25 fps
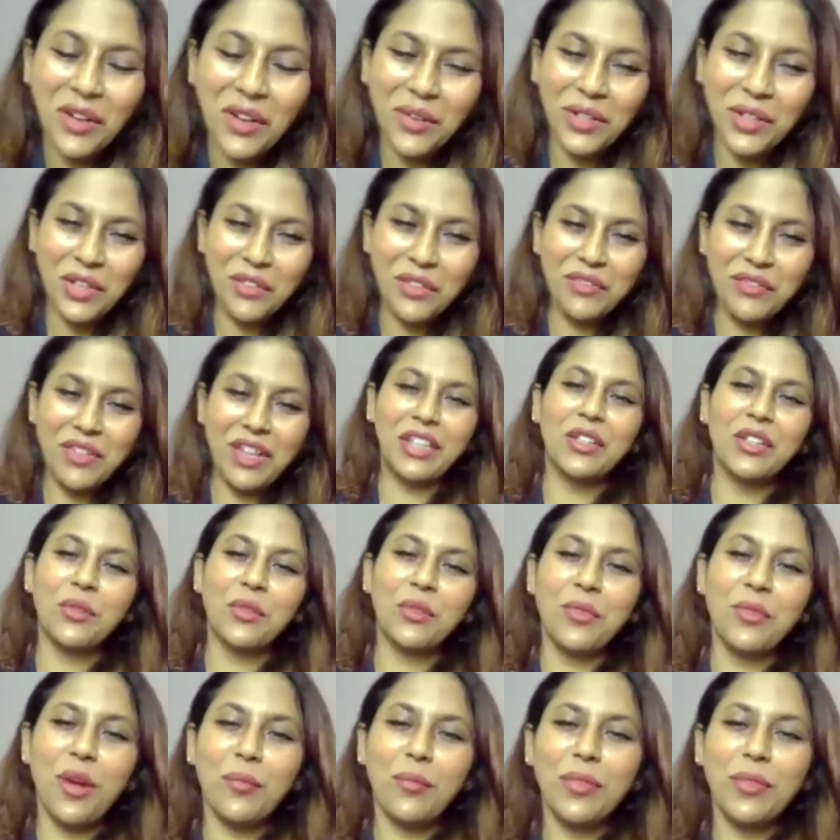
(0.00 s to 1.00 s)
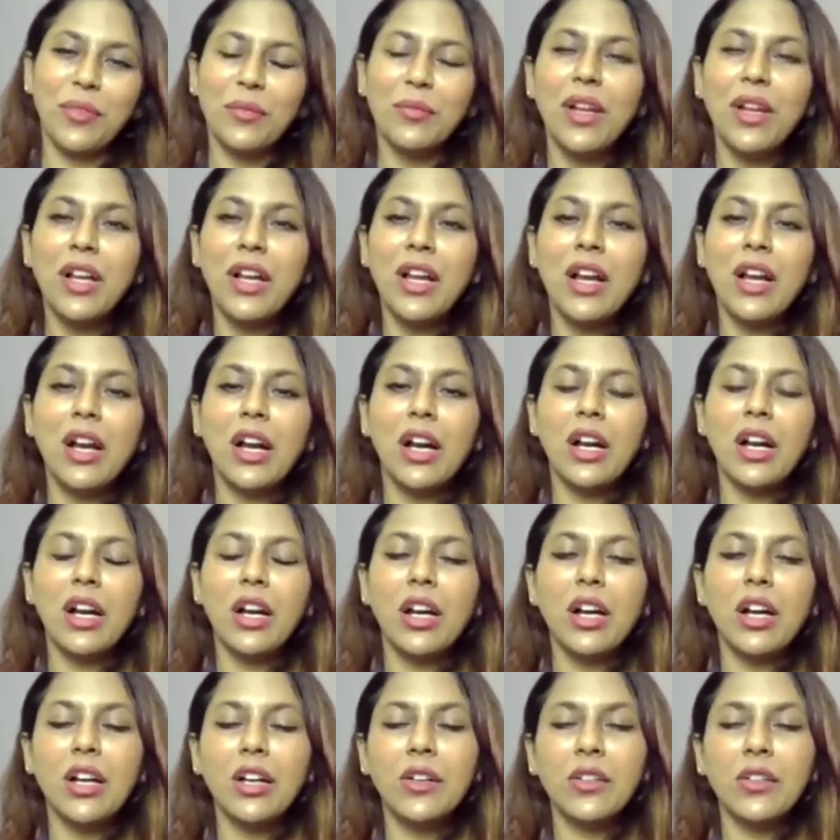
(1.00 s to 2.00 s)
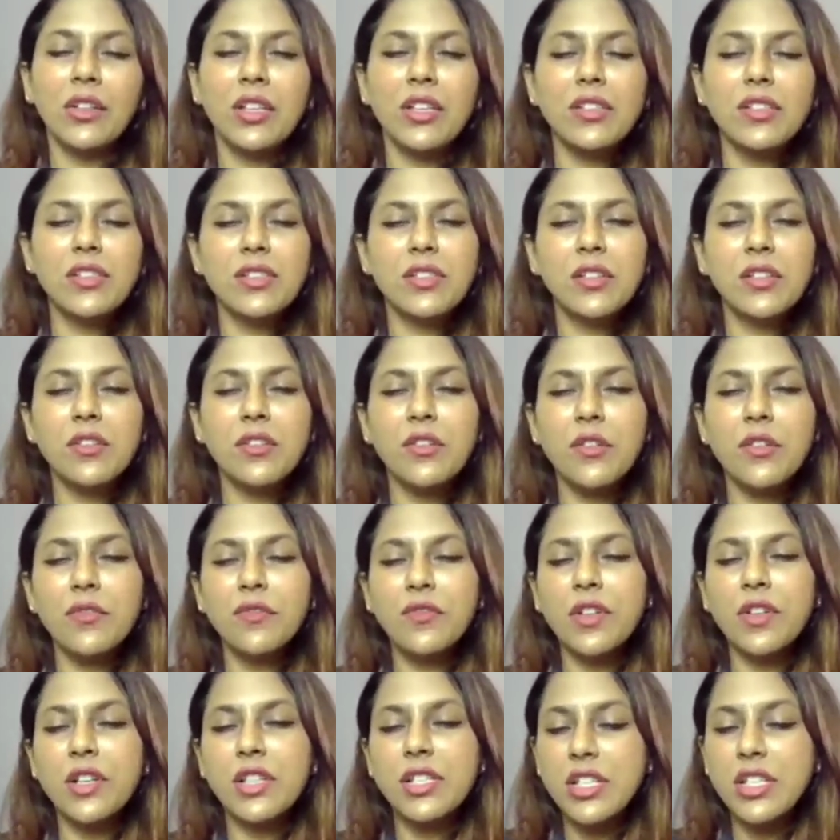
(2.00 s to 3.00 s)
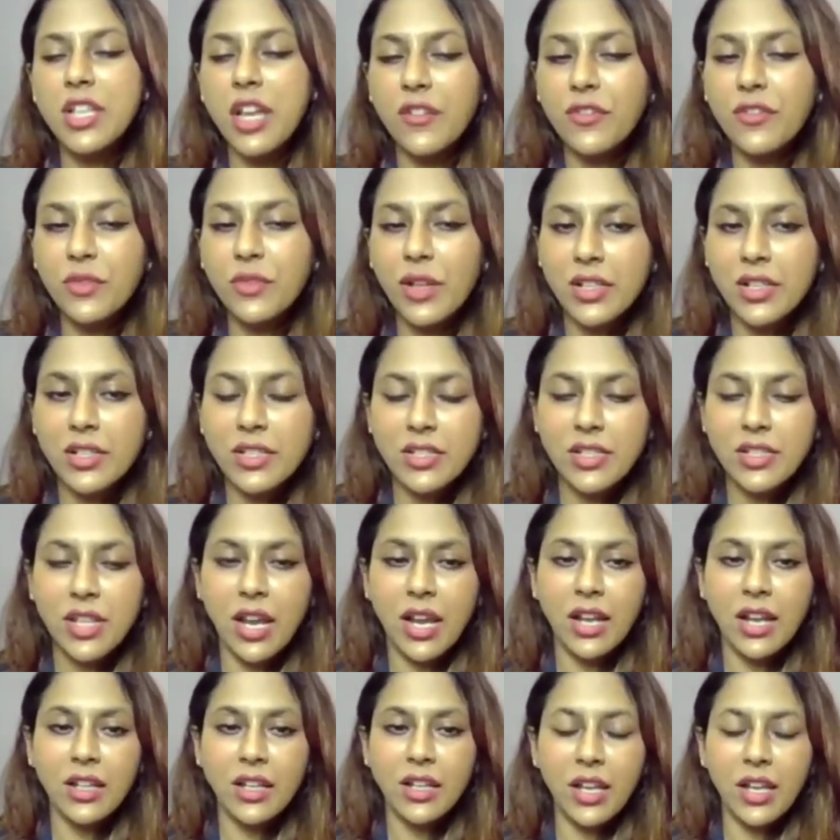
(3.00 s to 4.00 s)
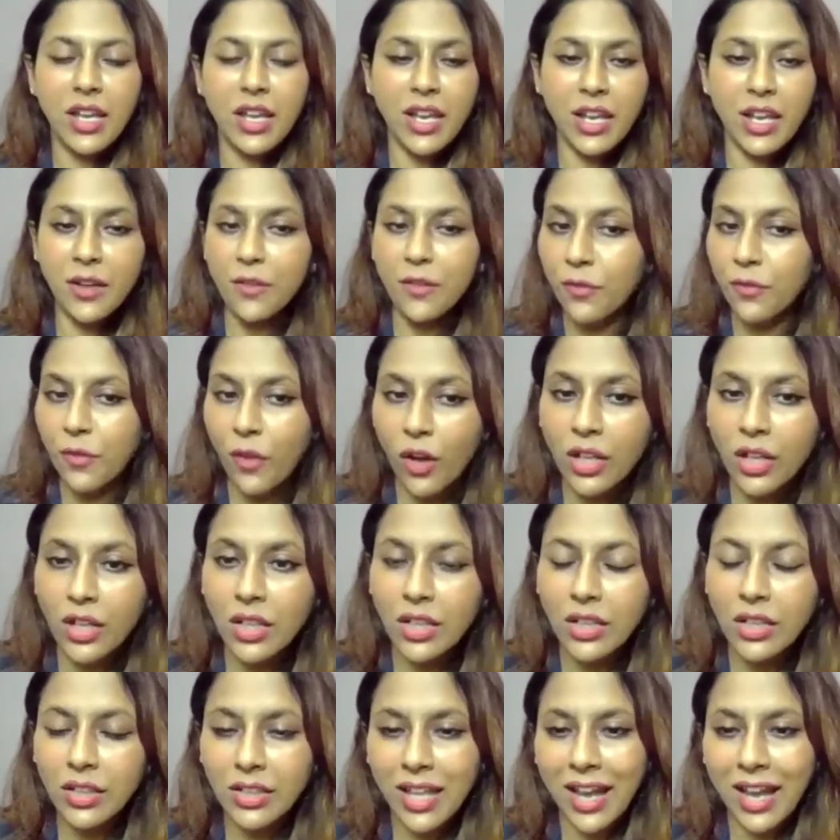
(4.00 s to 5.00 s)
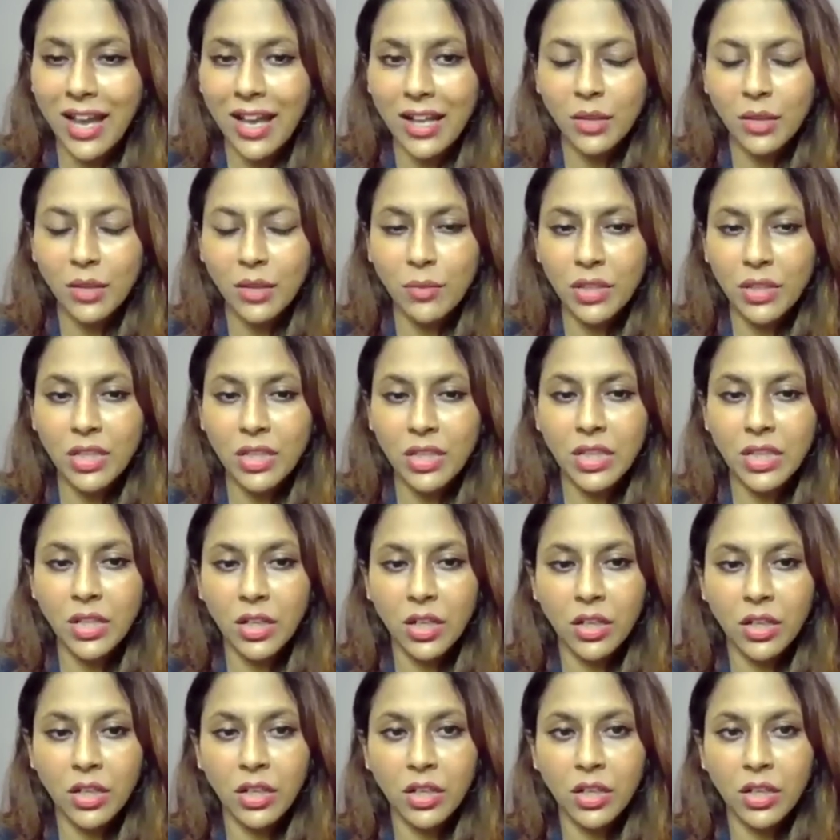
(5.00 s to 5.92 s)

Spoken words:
Okay, fine, no problem. Okay, so firstly, you have to understand a hair fall can be,